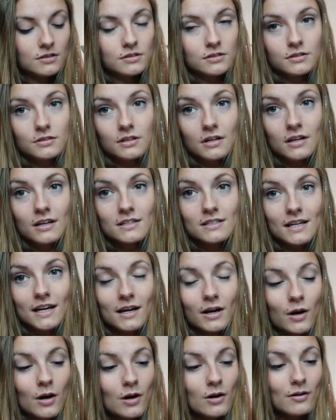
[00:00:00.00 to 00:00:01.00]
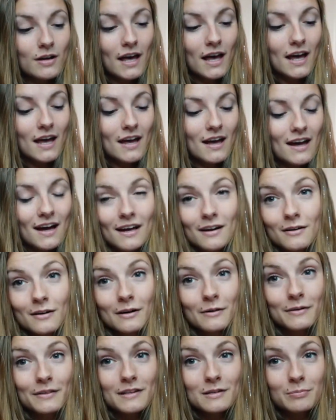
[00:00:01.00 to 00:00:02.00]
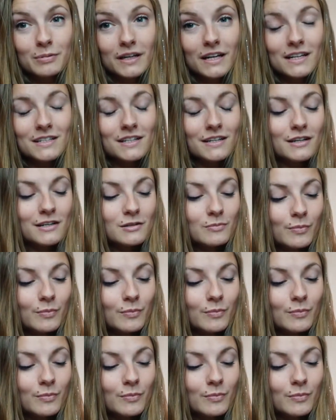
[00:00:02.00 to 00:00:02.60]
So I was like, okay, I don't know what this plant is,